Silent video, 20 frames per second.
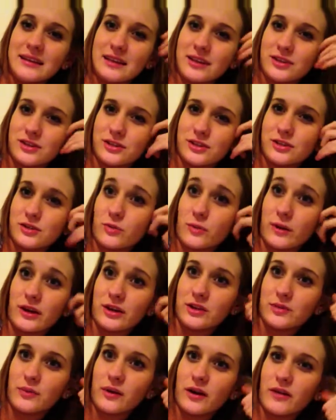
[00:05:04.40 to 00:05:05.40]
that's just the
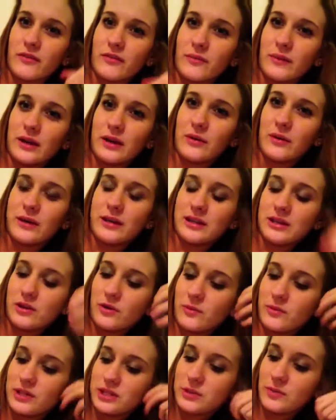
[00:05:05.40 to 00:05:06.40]
weirdest part for me going to the
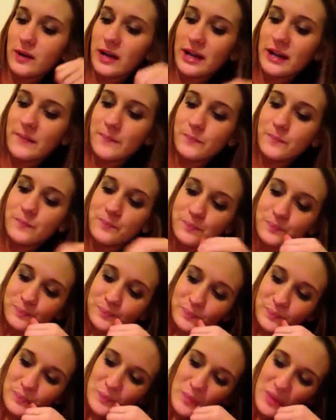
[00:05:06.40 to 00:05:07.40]
OBGYN.
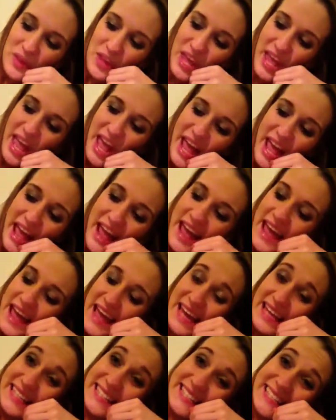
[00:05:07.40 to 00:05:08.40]

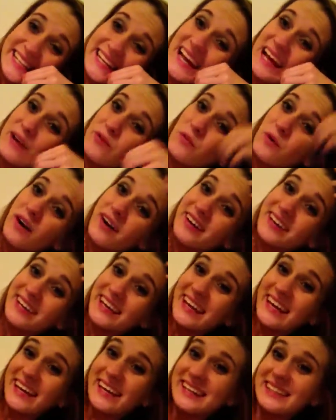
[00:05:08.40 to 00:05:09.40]
And did I want
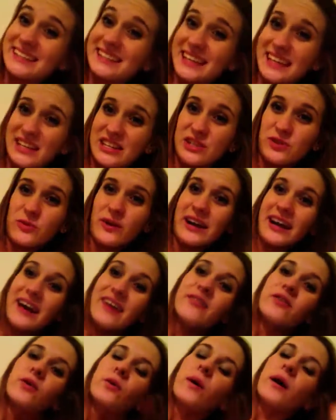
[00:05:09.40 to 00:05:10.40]
kids and do I
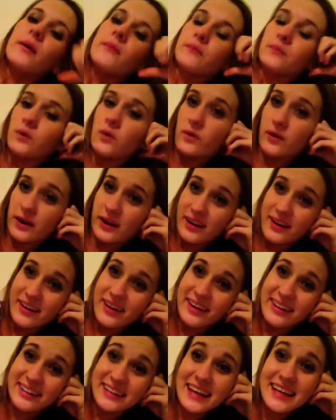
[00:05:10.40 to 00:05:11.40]
ever want more?
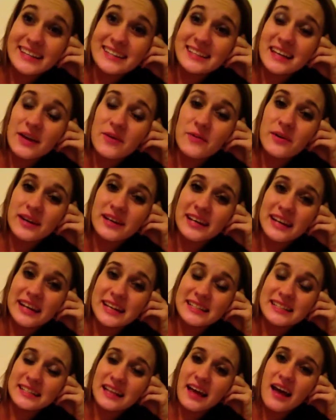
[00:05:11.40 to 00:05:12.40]
Yes, I wanted
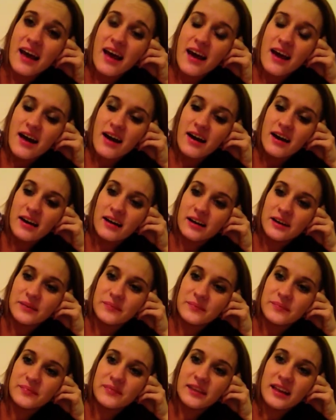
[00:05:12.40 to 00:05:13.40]
kids.
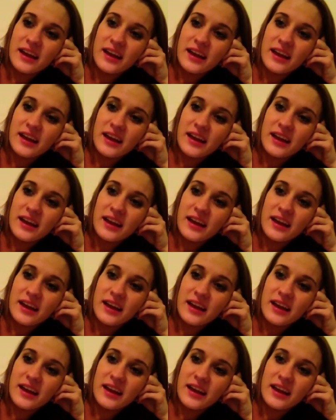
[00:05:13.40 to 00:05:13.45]
Um,